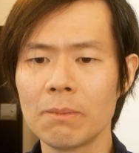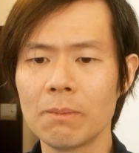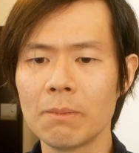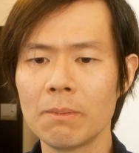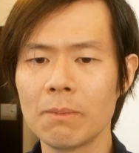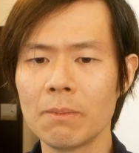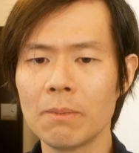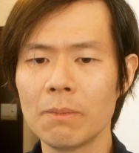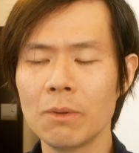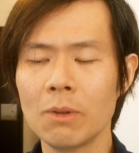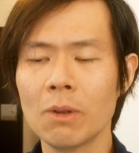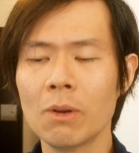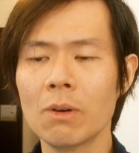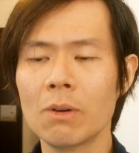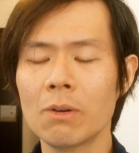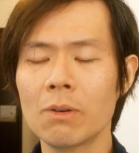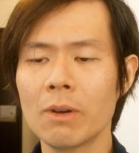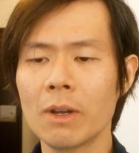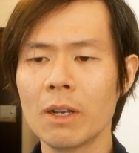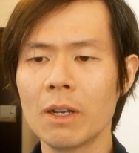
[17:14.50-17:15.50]

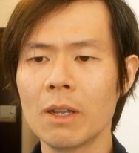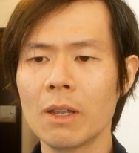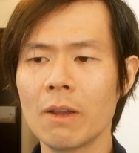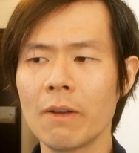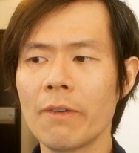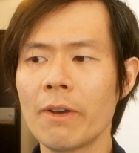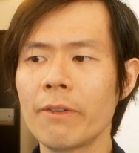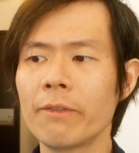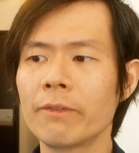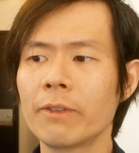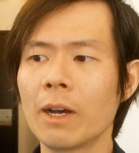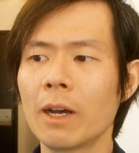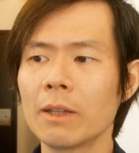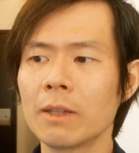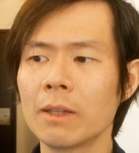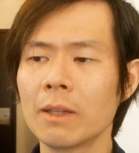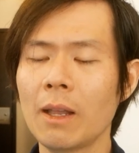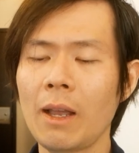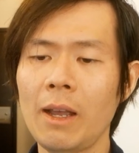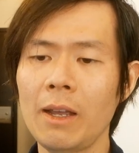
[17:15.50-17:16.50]
know and have
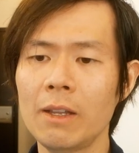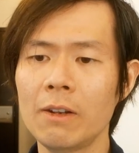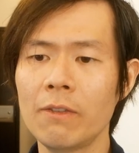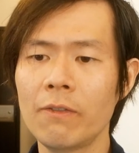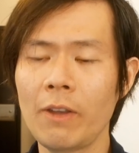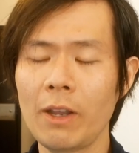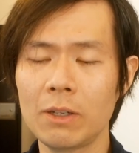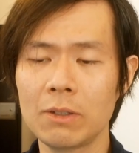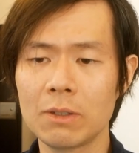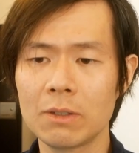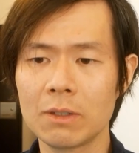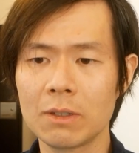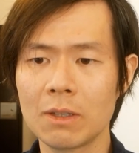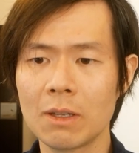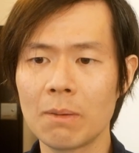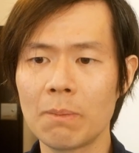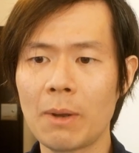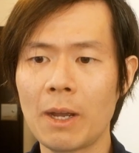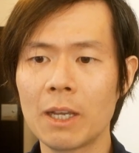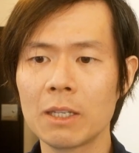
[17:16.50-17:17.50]
gotten eye infections in
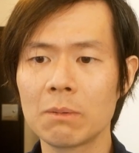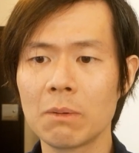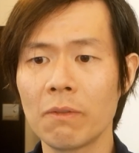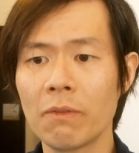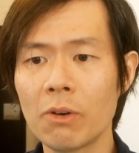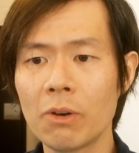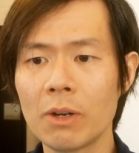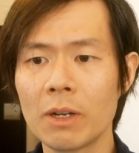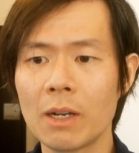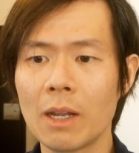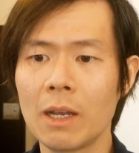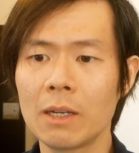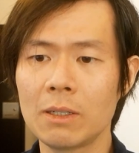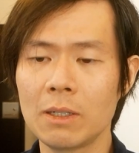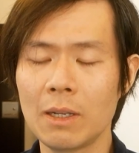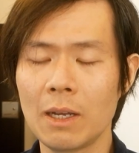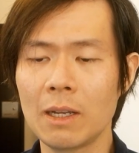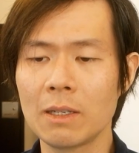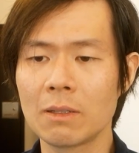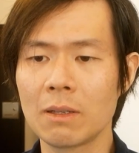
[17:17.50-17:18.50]
the past before, it
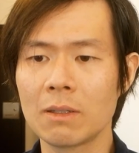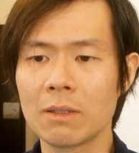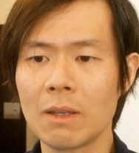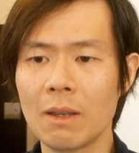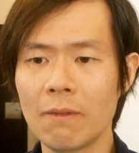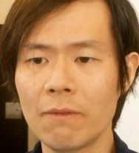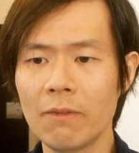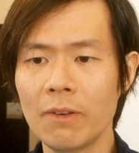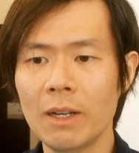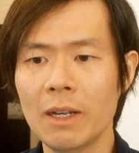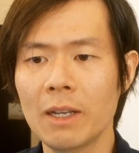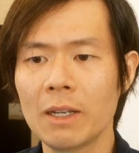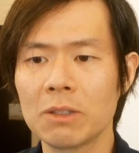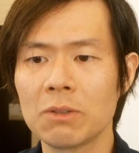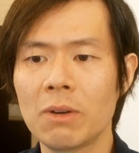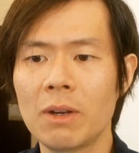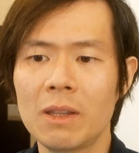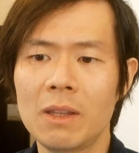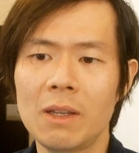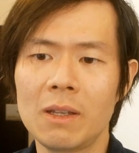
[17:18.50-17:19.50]
actually has the same feeling.
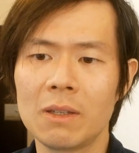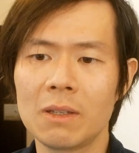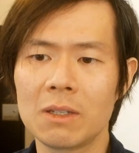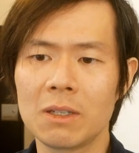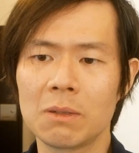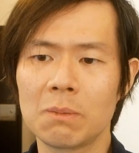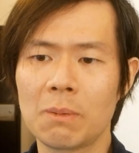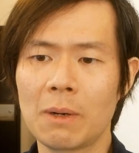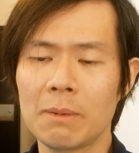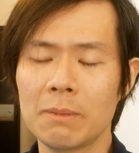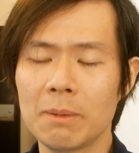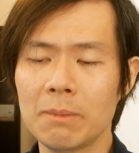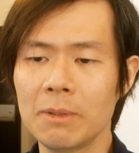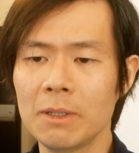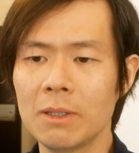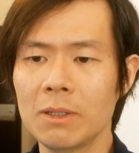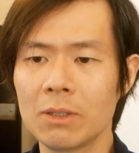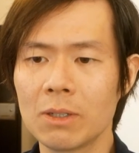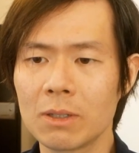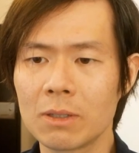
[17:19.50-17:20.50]
So I think this is
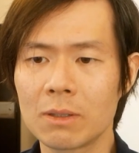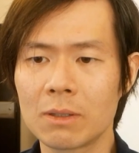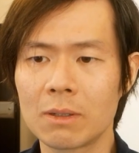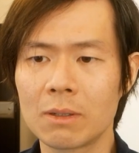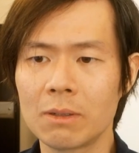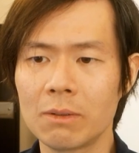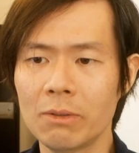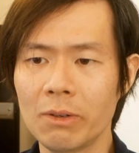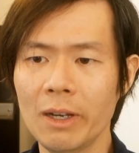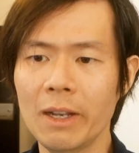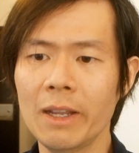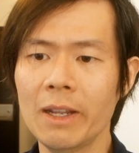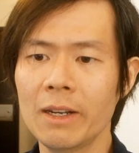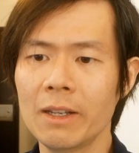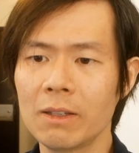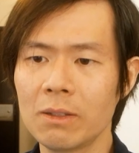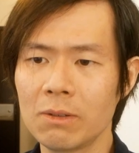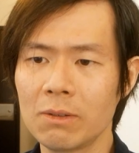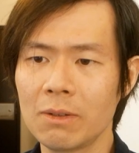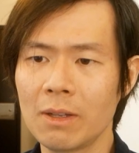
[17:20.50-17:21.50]
probably just
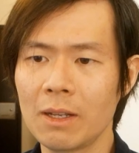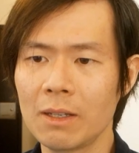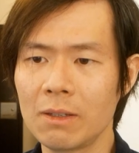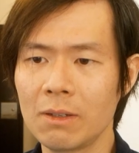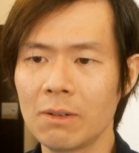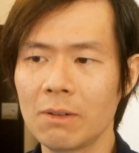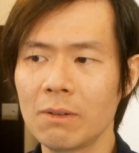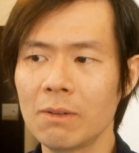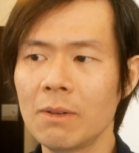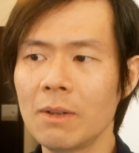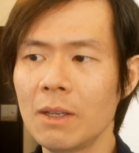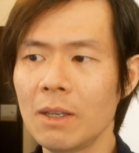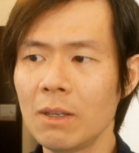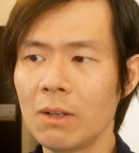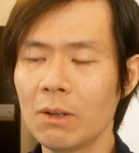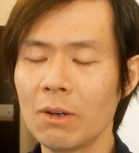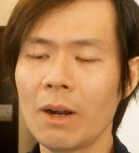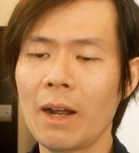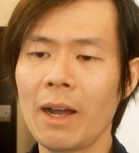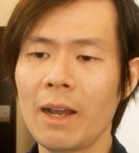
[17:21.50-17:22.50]
related to that,
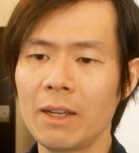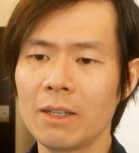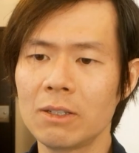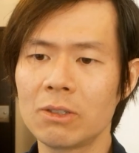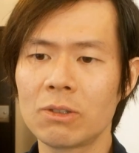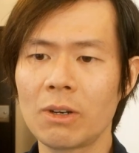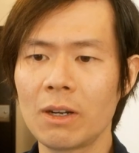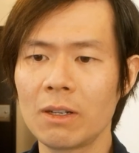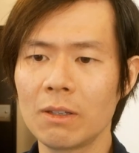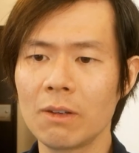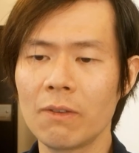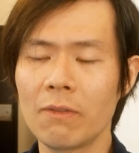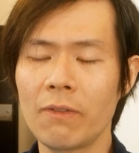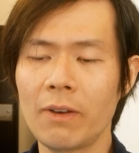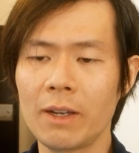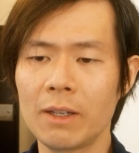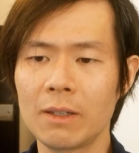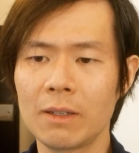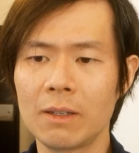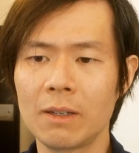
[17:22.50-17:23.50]
your eye is trying to
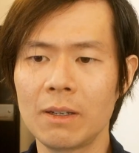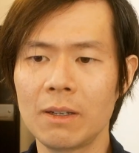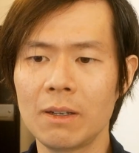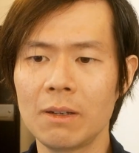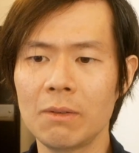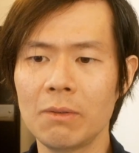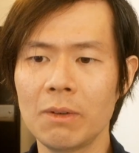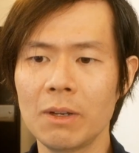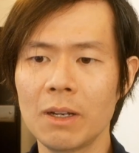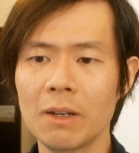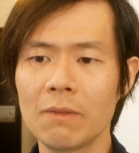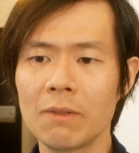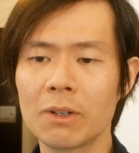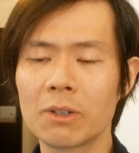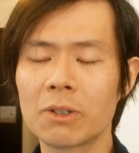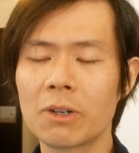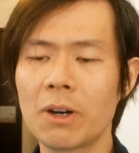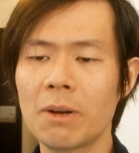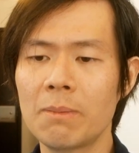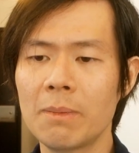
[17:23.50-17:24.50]
fight whatever
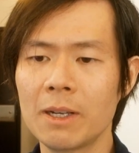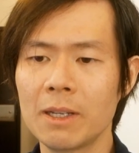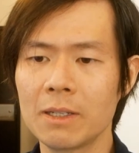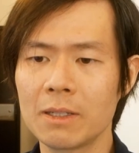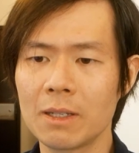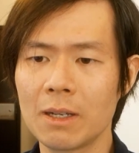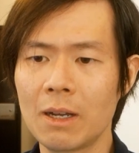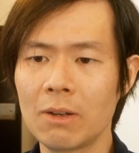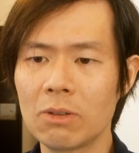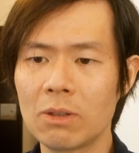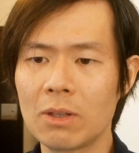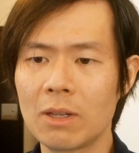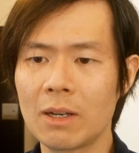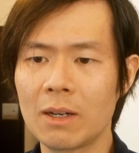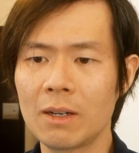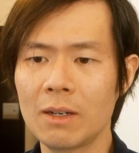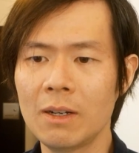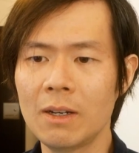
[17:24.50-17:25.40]
trauma is out there.